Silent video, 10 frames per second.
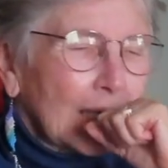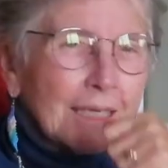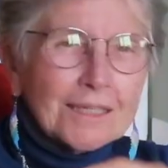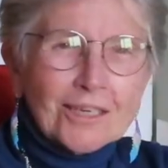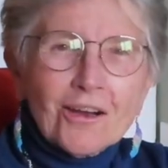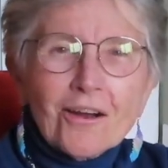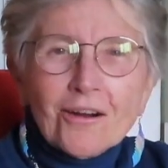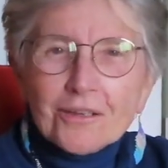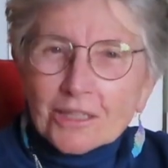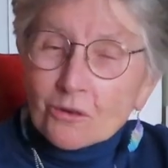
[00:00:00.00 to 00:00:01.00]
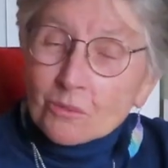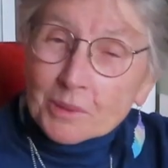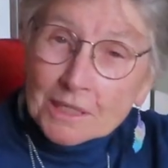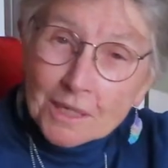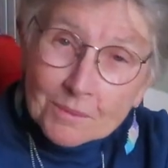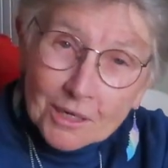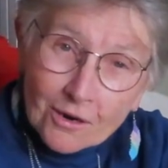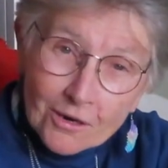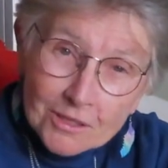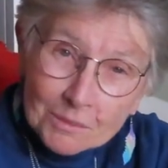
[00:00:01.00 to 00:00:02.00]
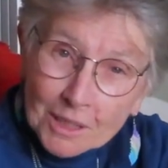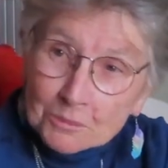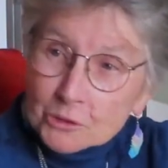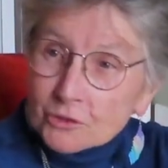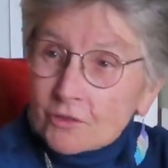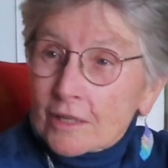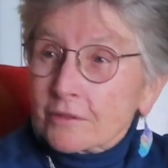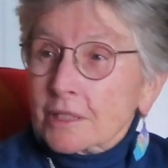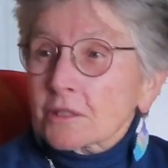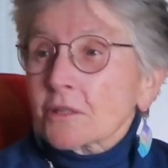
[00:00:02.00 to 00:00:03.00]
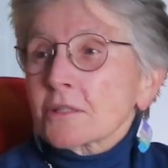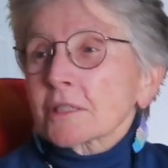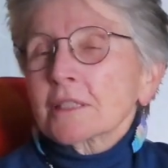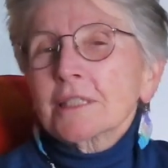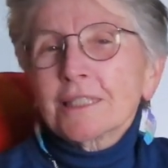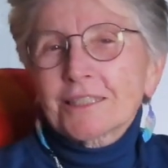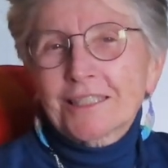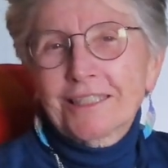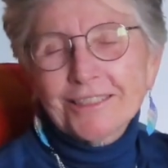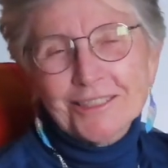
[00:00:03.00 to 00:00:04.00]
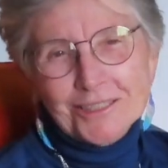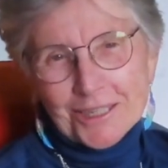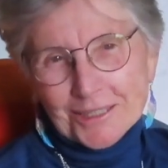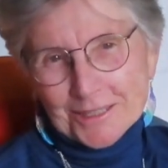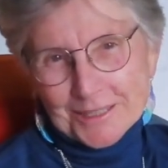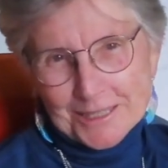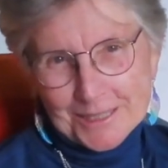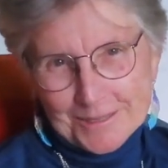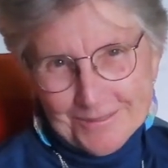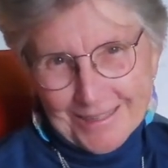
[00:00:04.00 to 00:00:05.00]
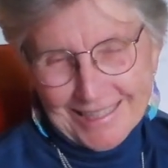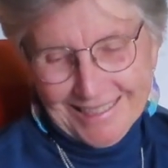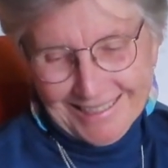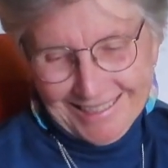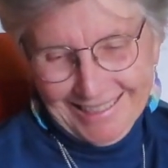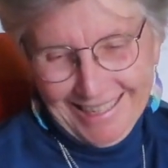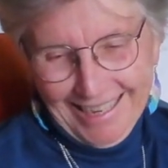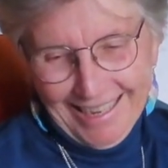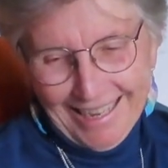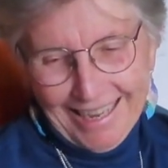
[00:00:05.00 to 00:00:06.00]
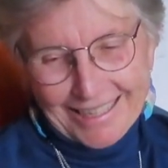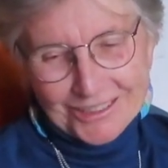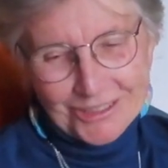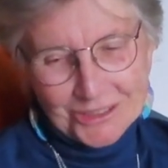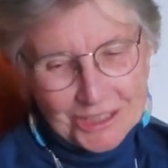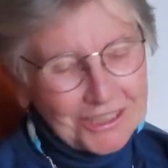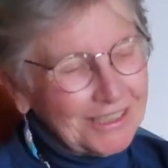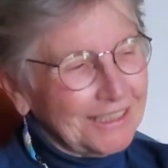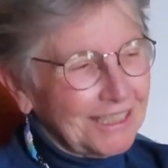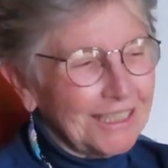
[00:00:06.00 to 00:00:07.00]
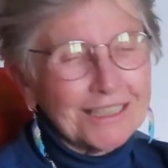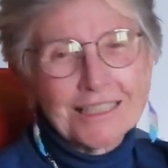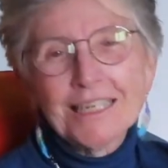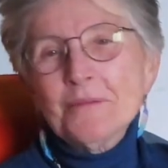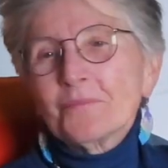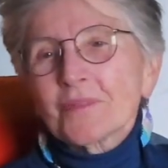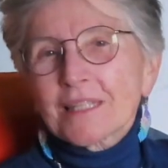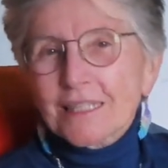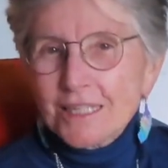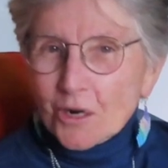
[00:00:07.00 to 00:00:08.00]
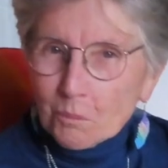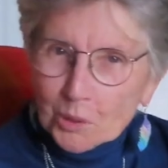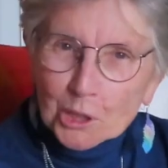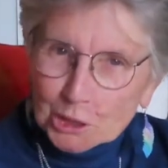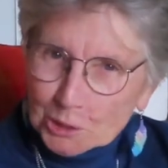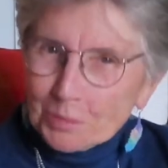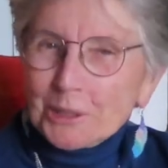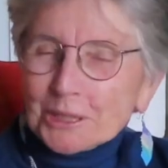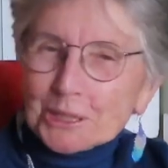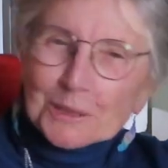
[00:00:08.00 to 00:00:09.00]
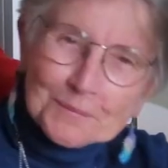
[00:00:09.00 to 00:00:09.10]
And the car, the old beat up car that Mama's following along, it gets stuck in this, right? And so she said, kid, you know, push, push.